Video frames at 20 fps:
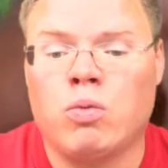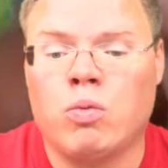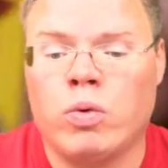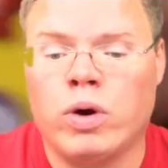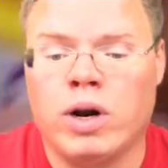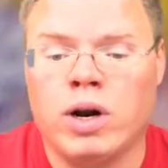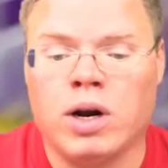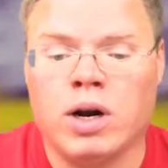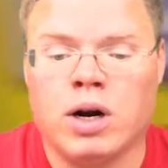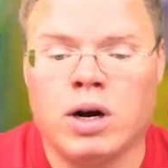
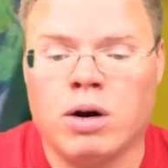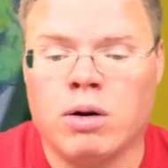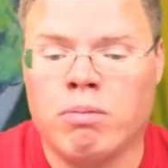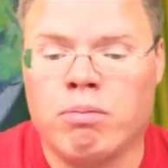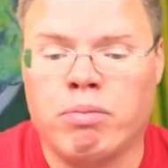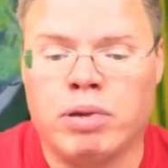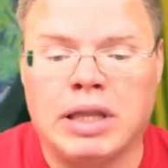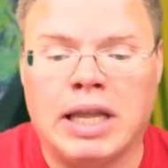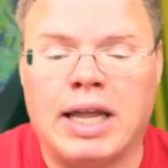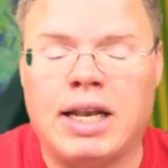where
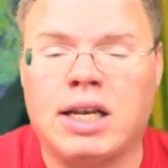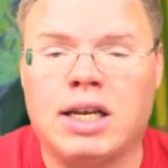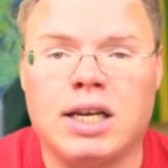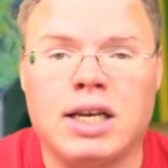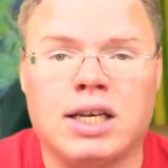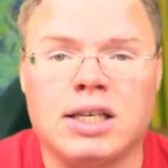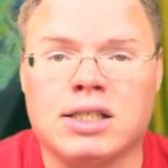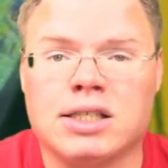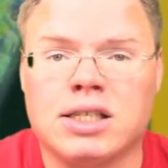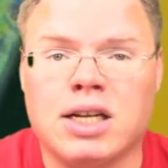
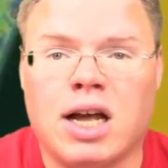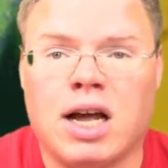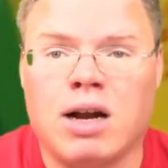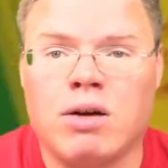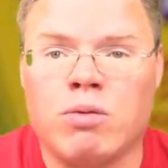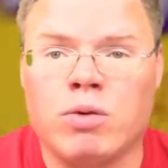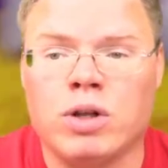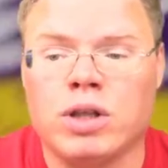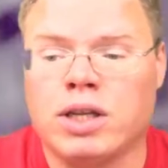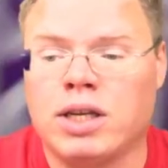blending is
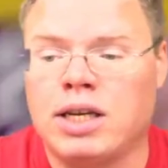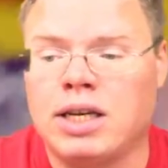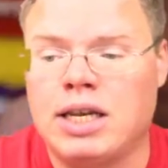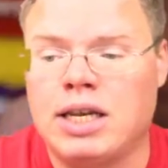not really